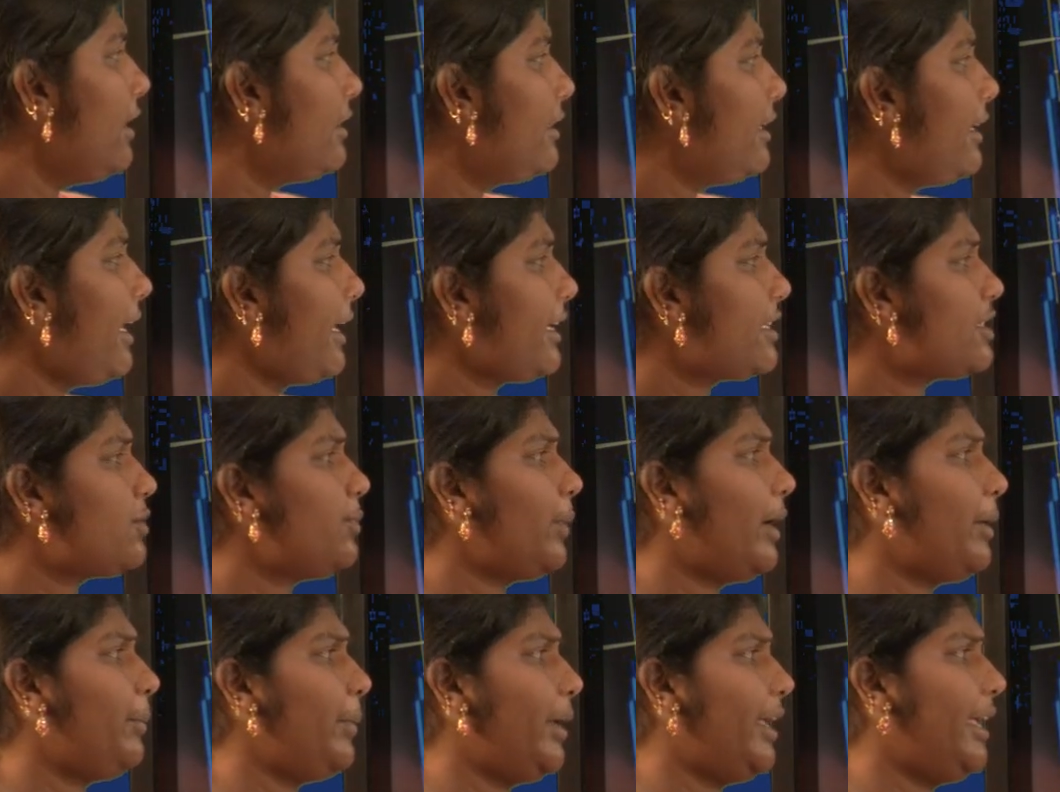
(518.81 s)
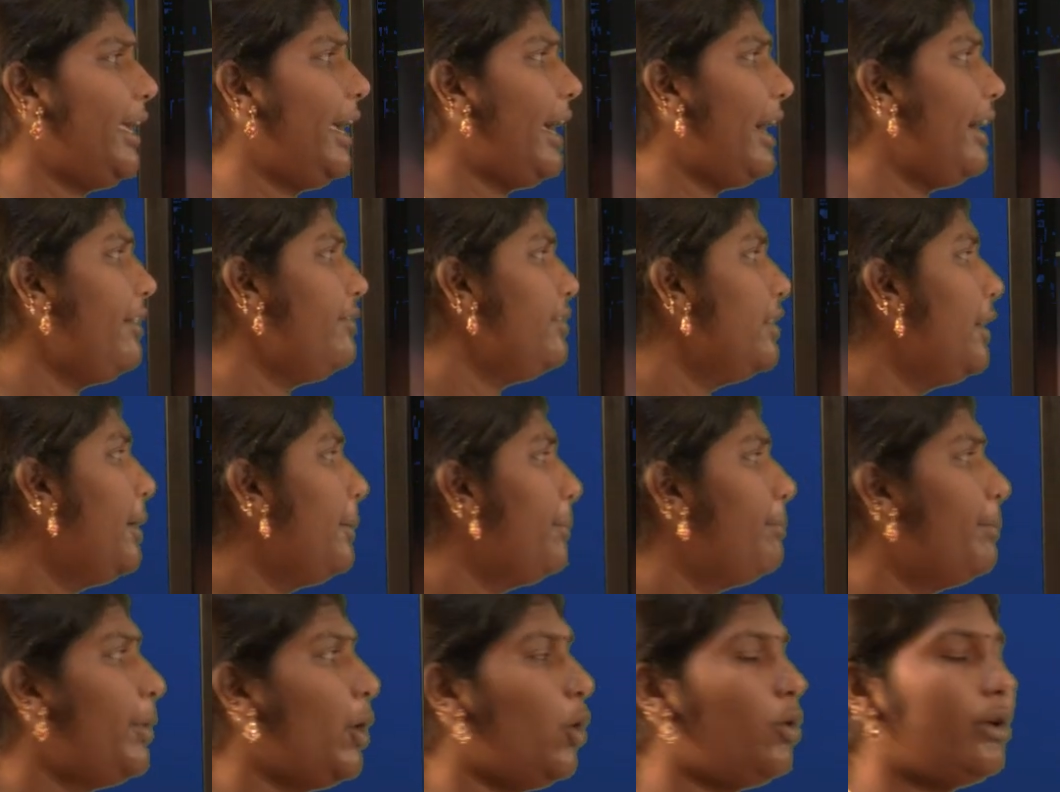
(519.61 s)
The next one we have
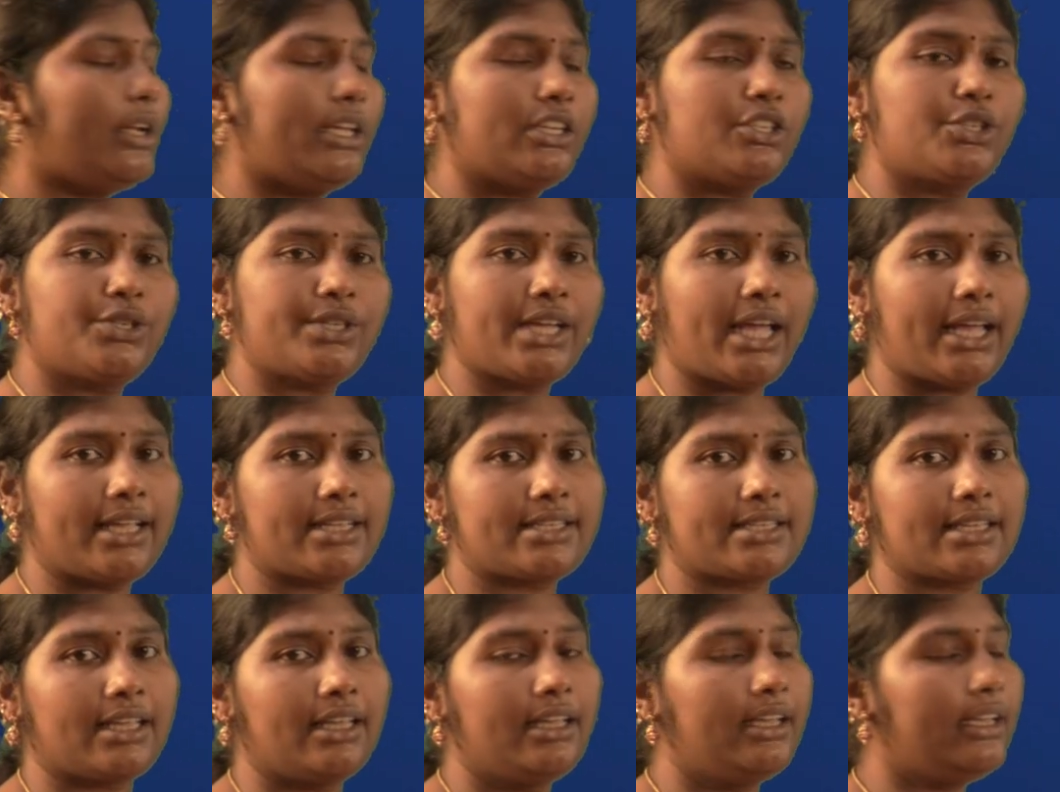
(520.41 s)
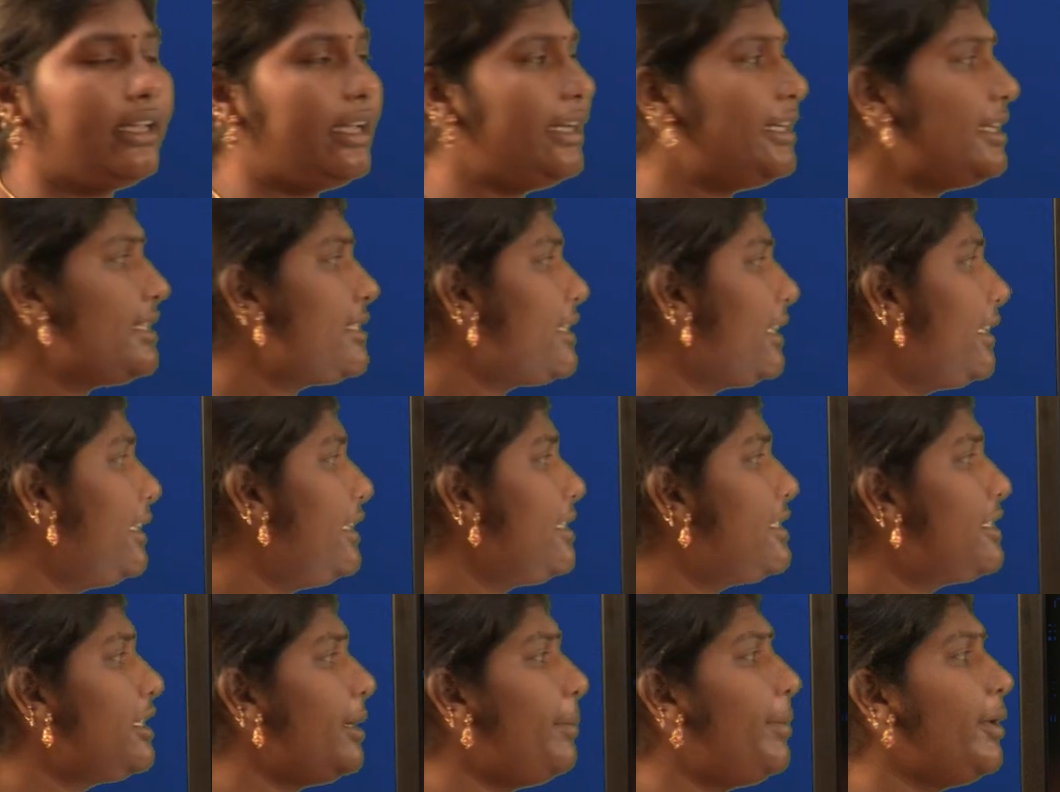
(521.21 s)
bonus shares. It is a
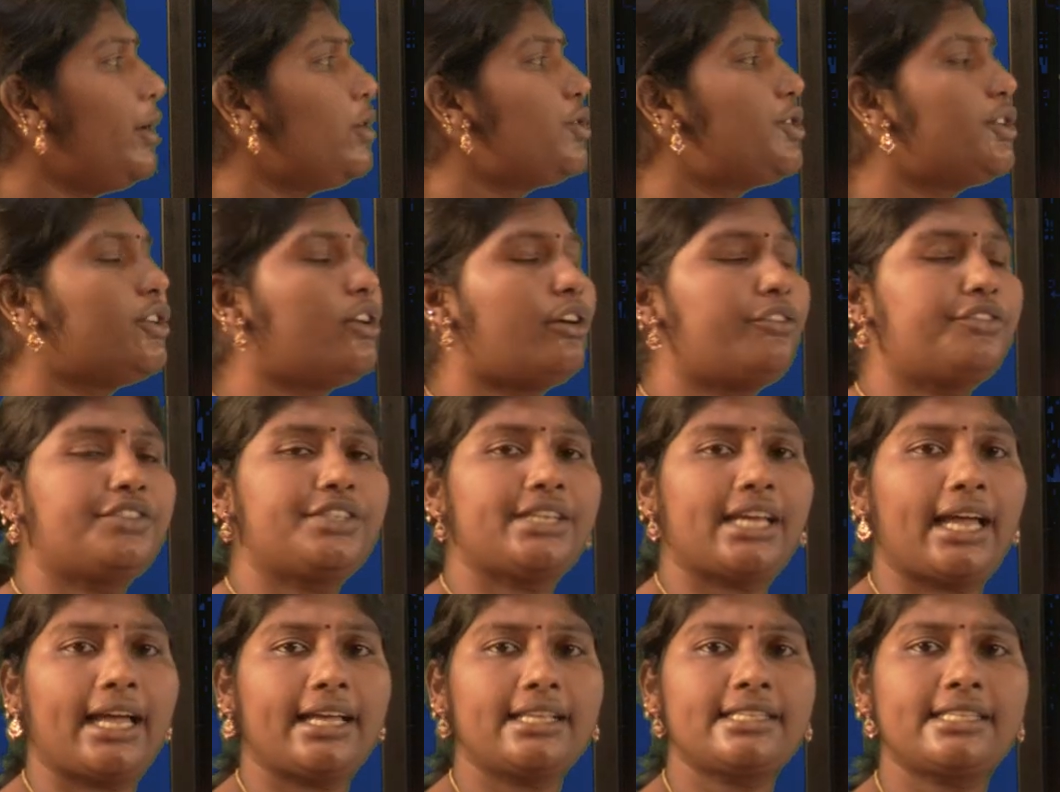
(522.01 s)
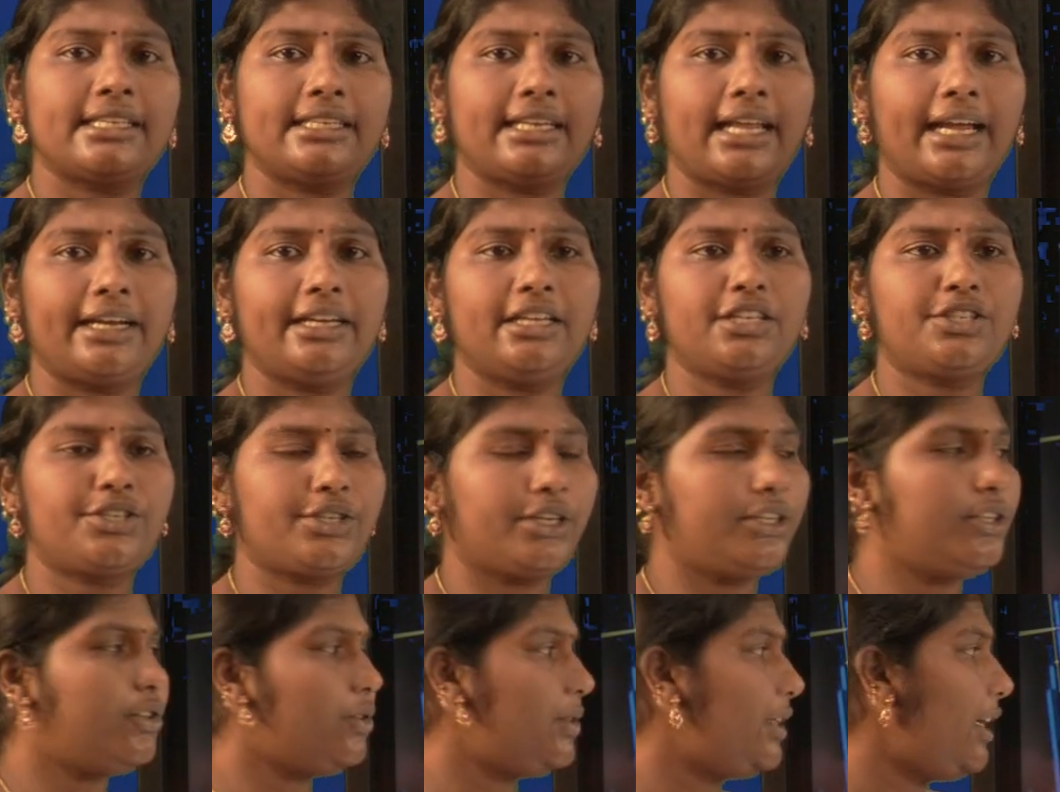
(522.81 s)
distribution of shares in
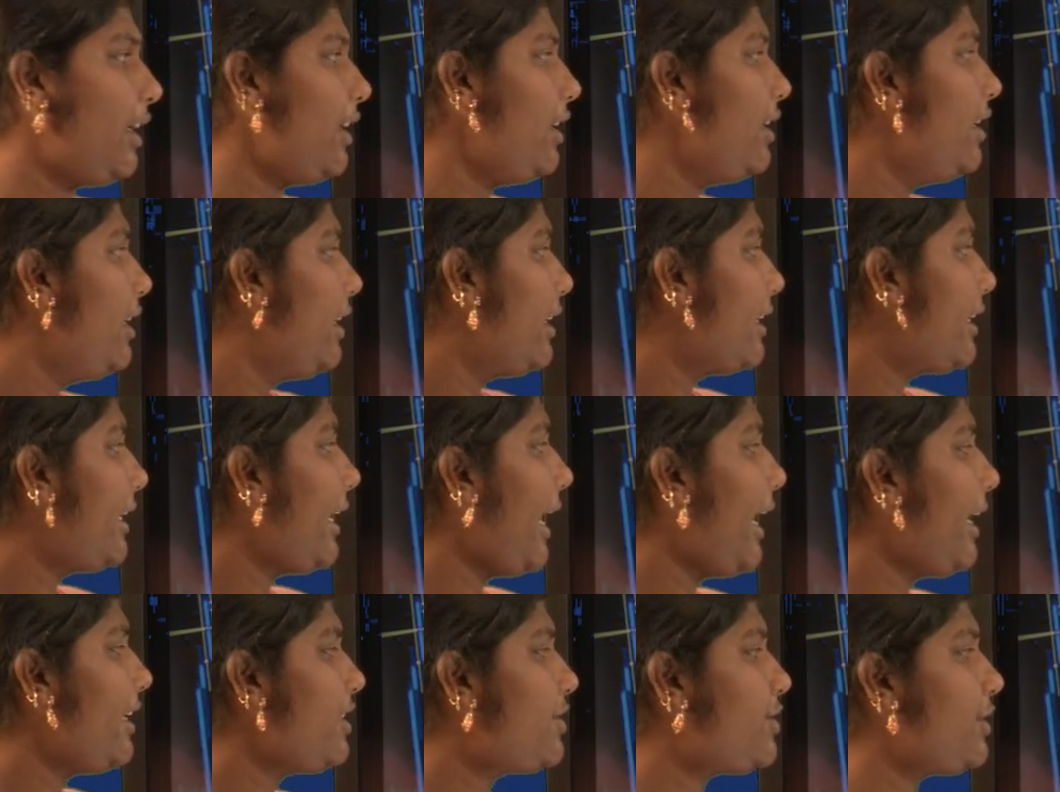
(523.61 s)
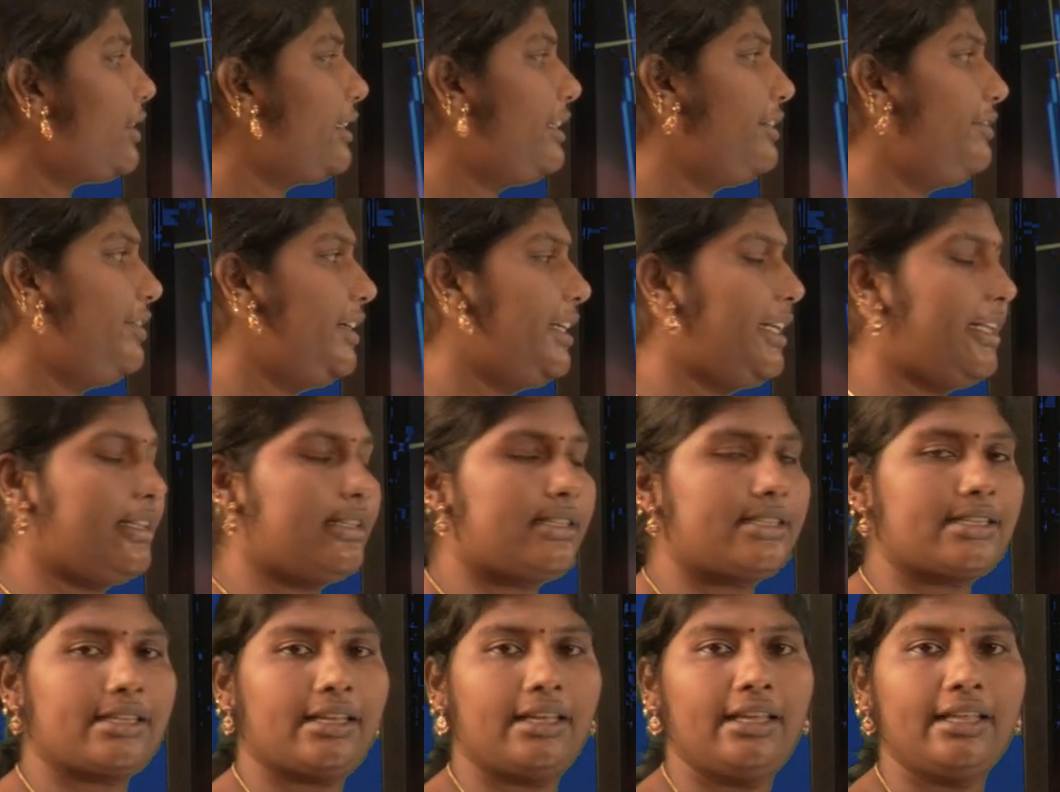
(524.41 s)
addition to the cash
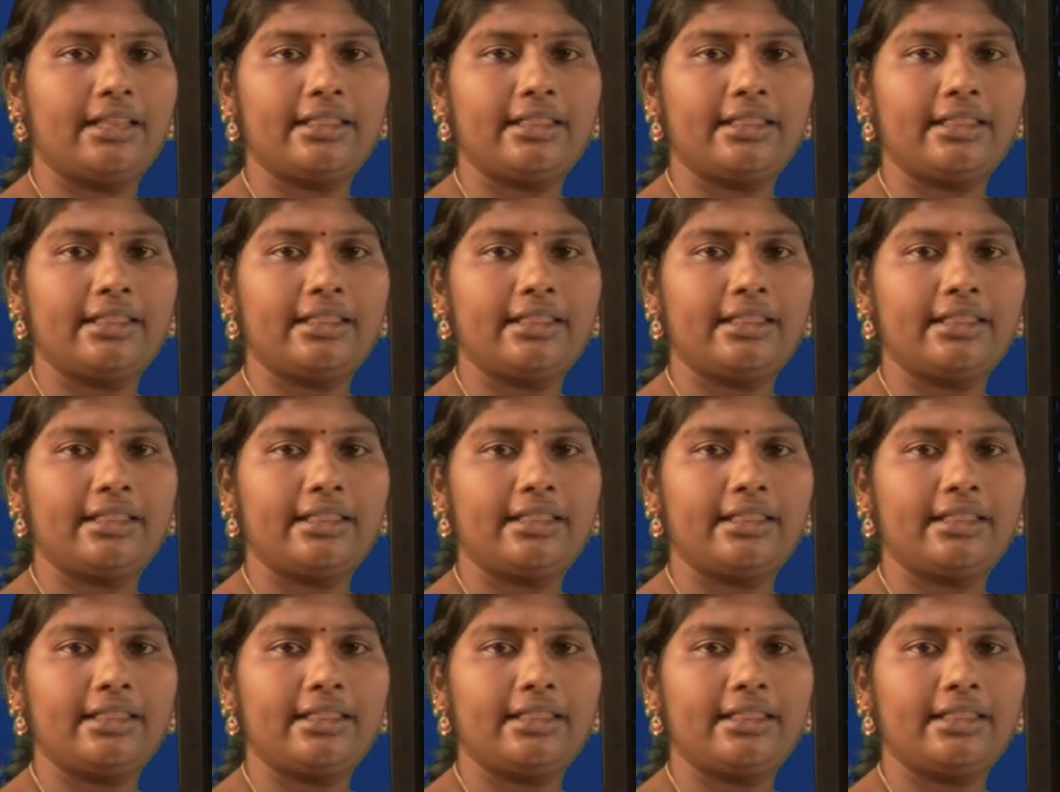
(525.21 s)
dividends.